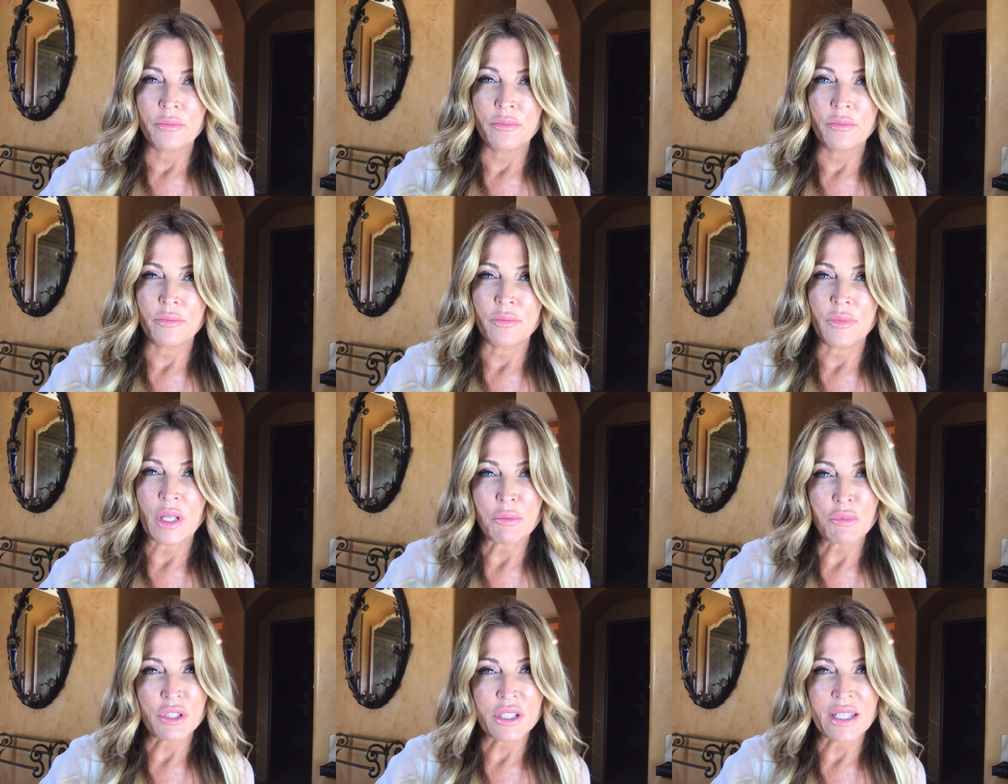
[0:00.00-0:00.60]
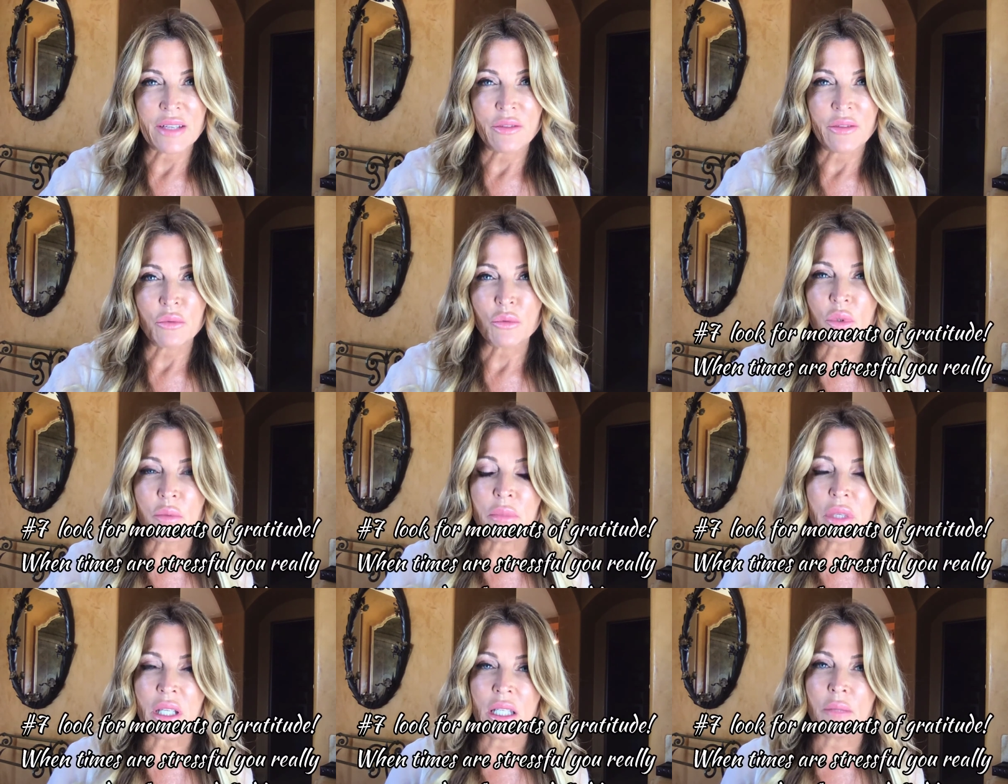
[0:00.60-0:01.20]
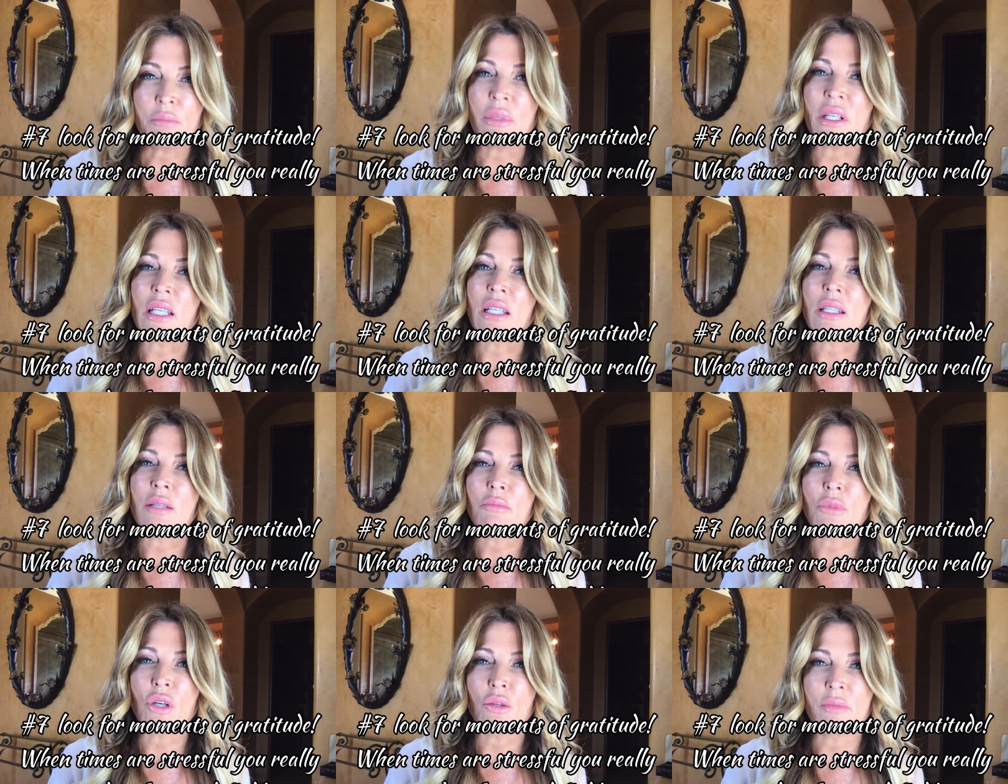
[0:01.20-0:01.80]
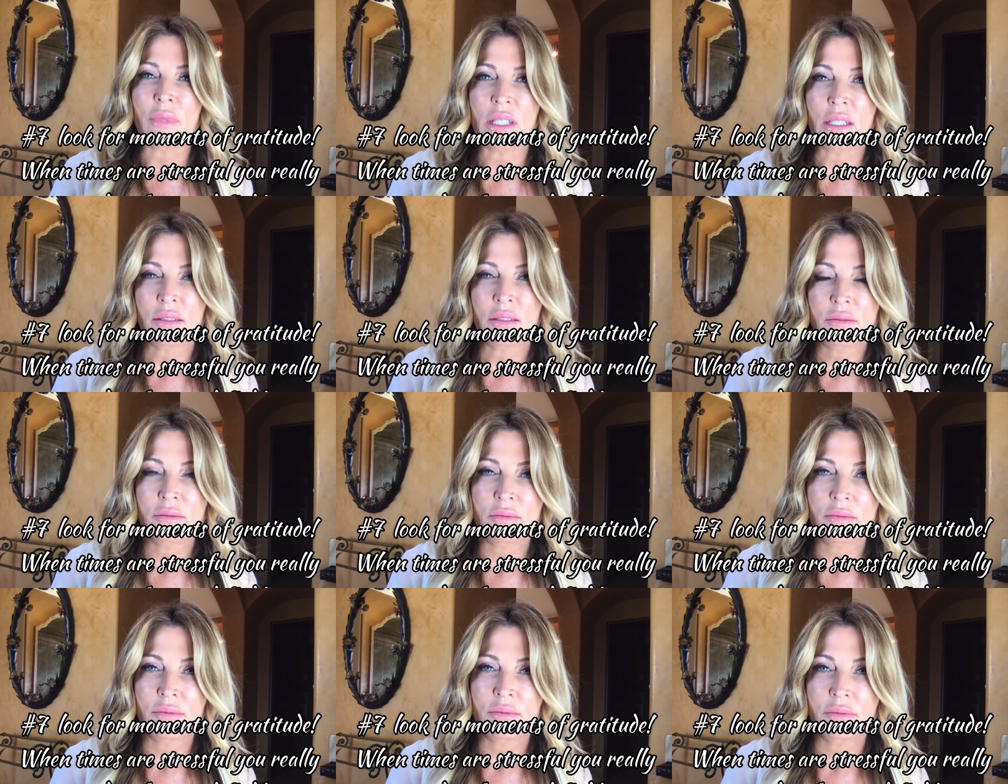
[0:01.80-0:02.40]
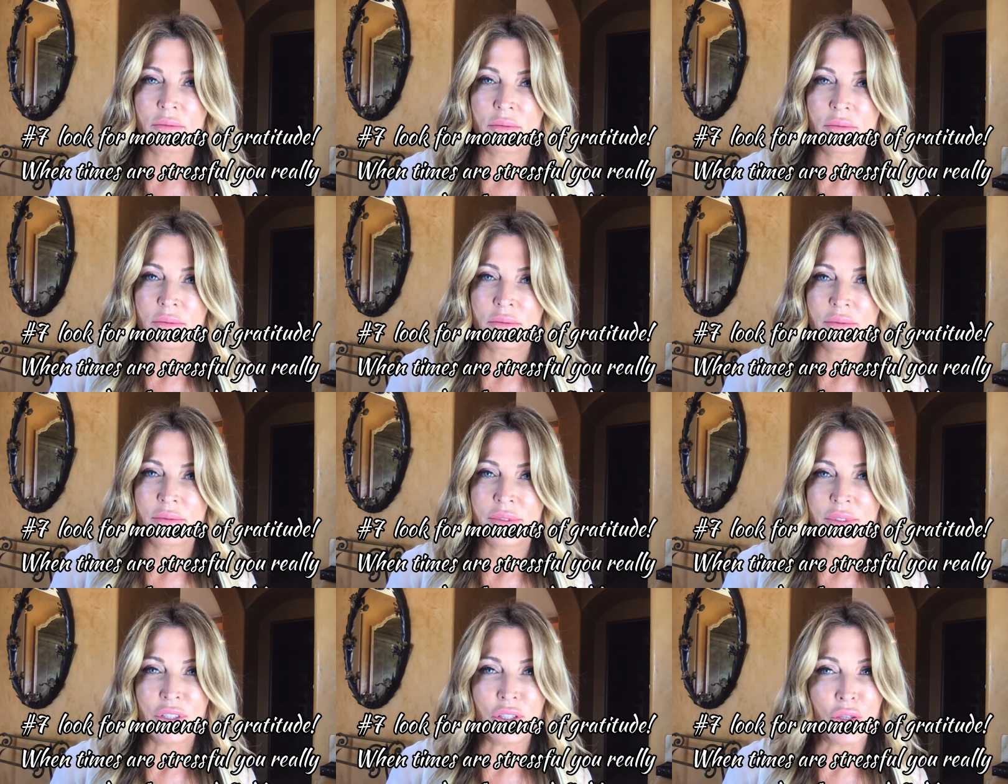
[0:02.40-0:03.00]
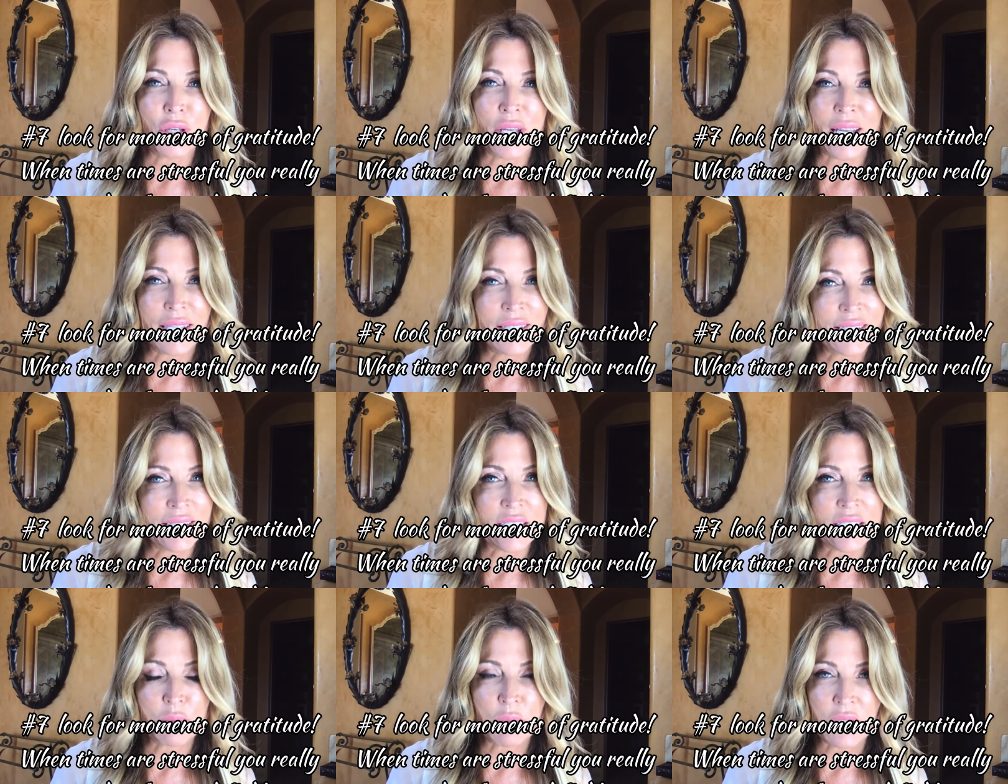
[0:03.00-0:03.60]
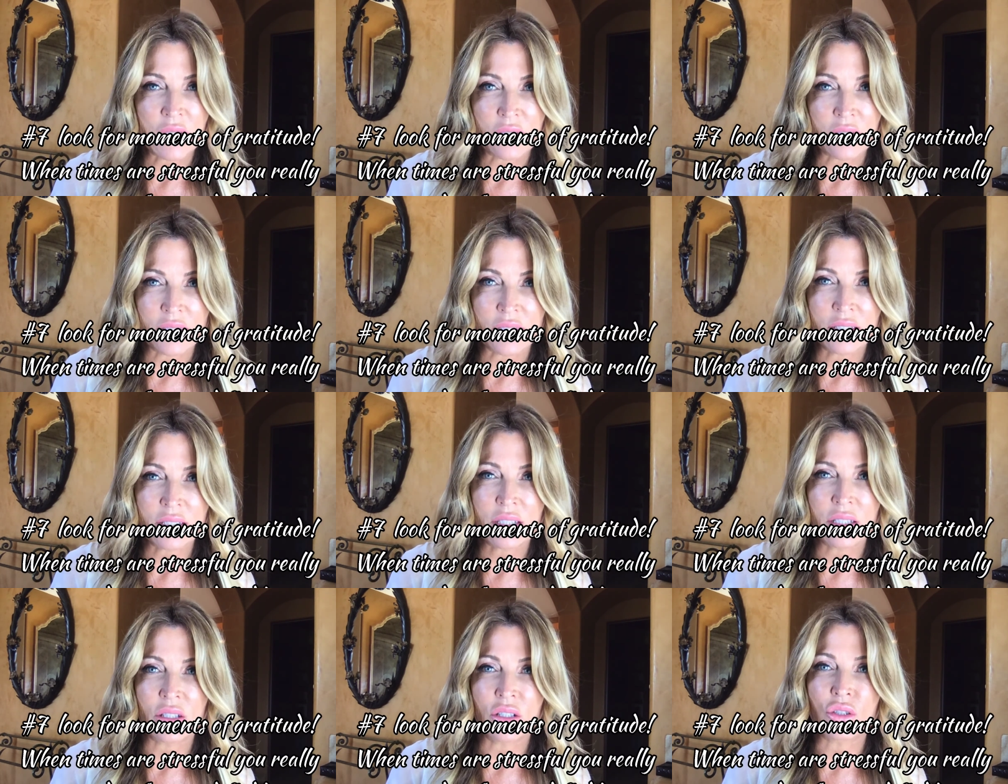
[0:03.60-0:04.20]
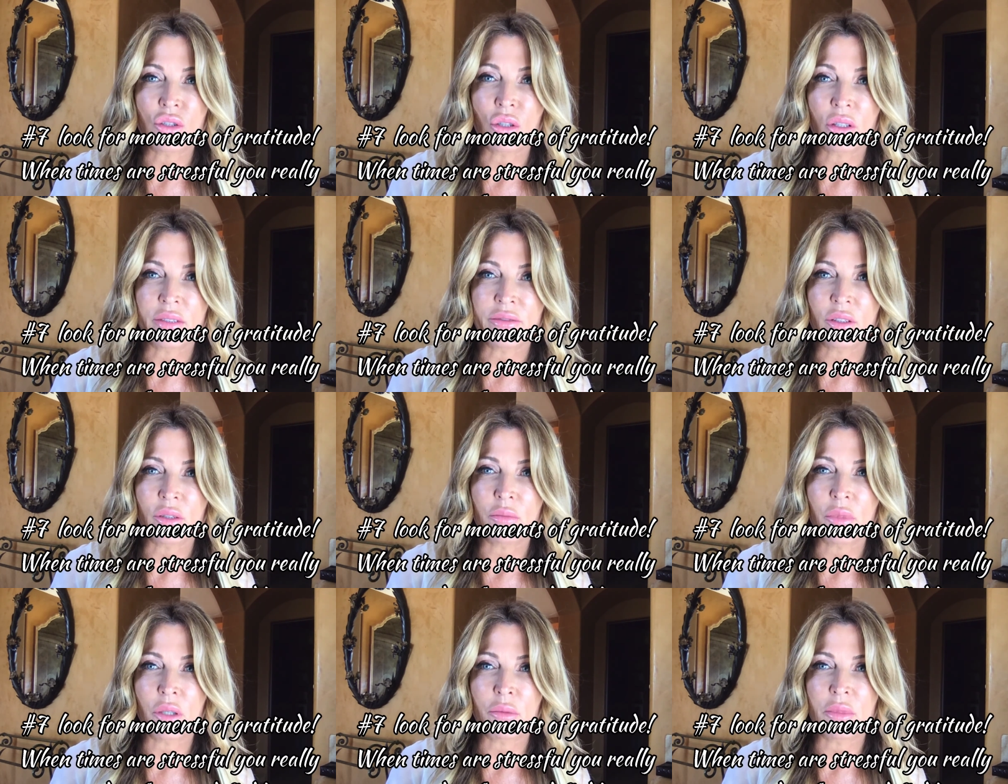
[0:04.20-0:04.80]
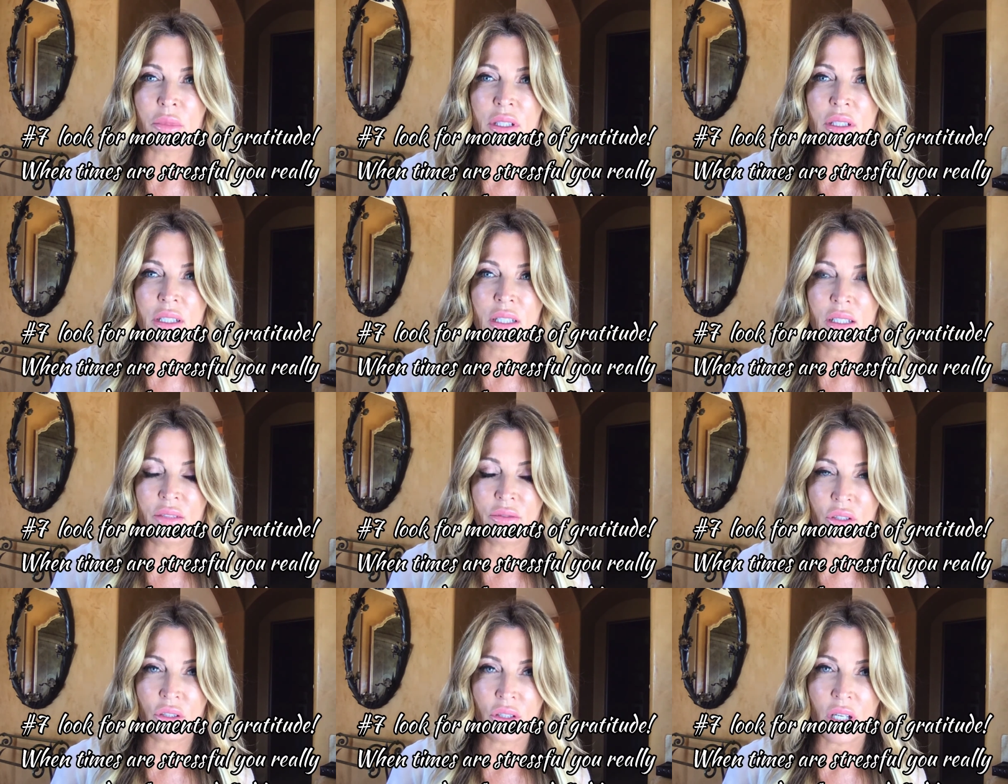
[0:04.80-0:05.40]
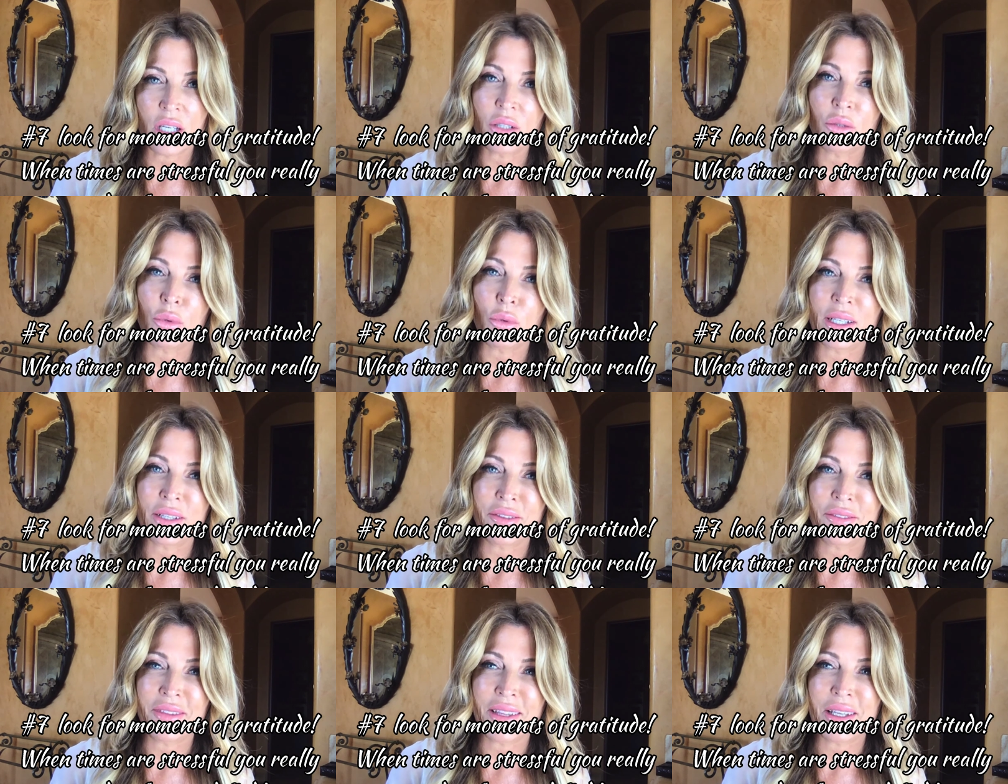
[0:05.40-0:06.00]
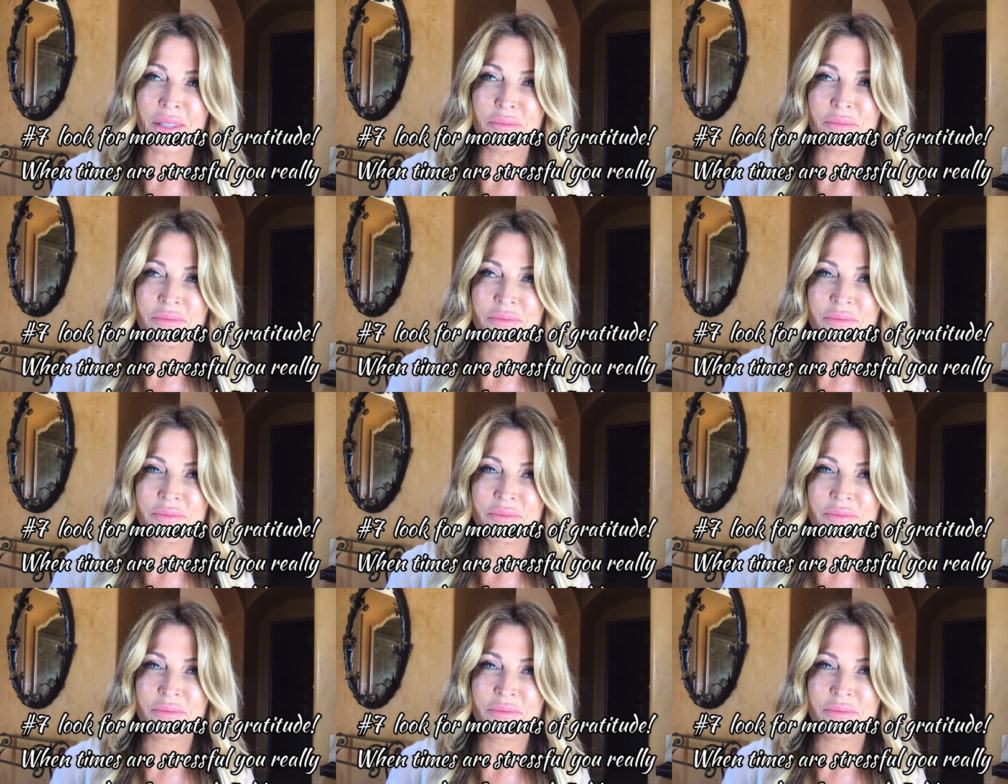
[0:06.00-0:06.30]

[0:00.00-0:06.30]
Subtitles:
Number 7 would be in the moment. You can't experience the joyful moments if you're not aware of them.